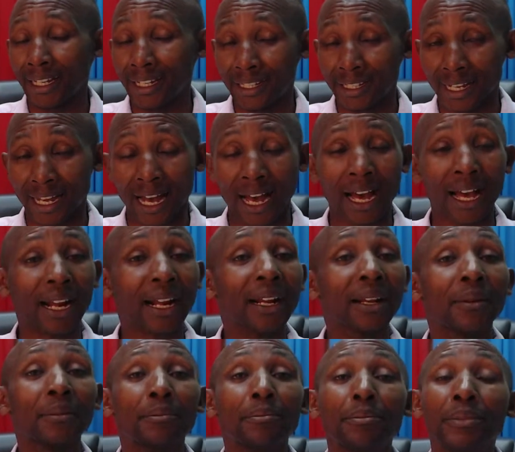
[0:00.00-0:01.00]
HR
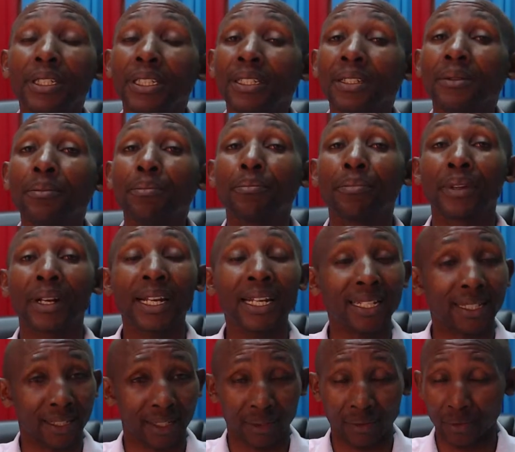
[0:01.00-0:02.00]
be
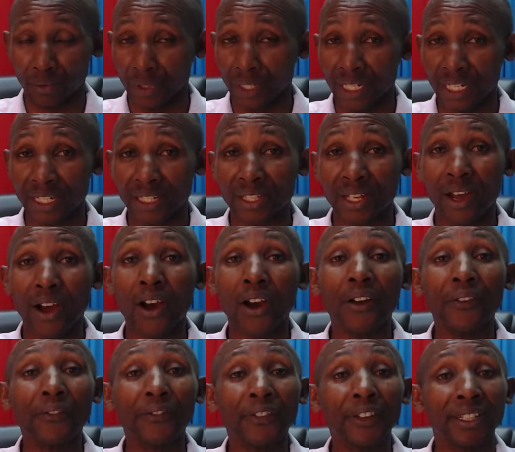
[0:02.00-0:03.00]
present? Which is the
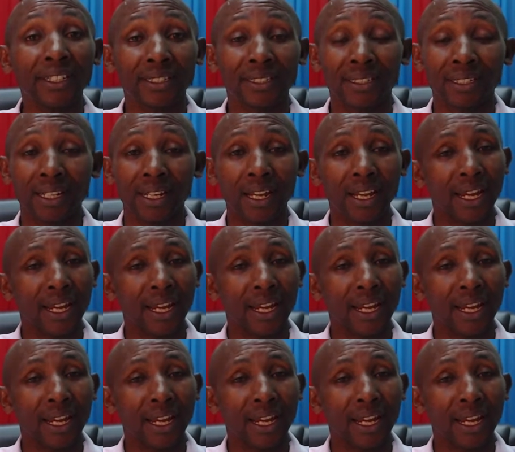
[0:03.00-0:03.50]
office?